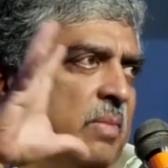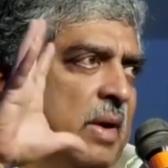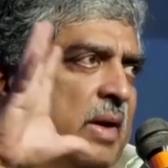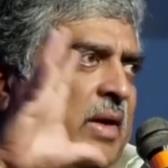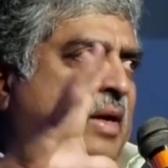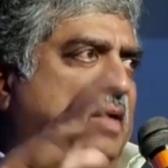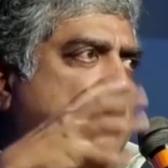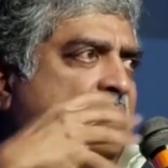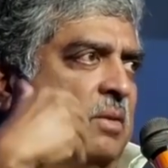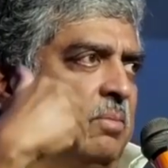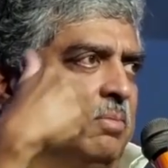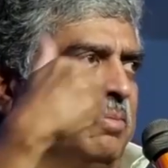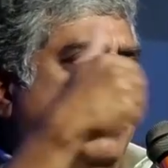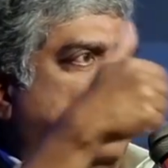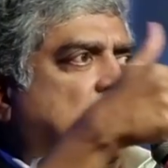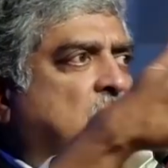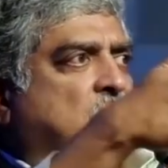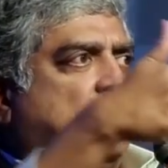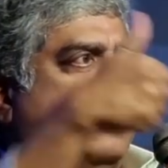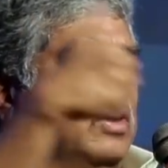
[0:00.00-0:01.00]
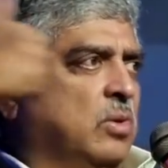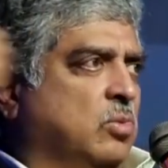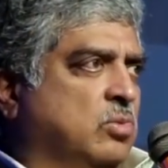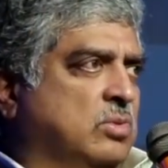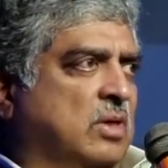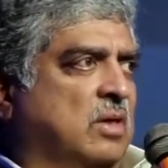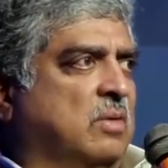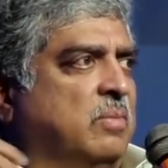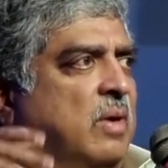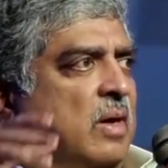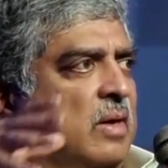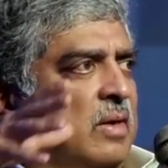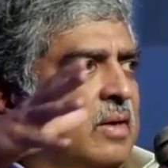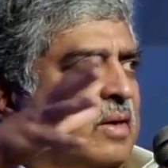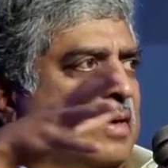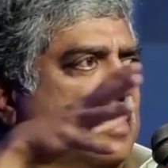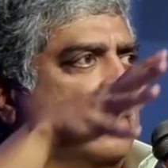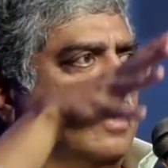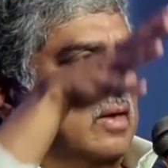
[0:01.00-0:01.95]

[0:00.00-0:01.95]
Make it simple to the user, but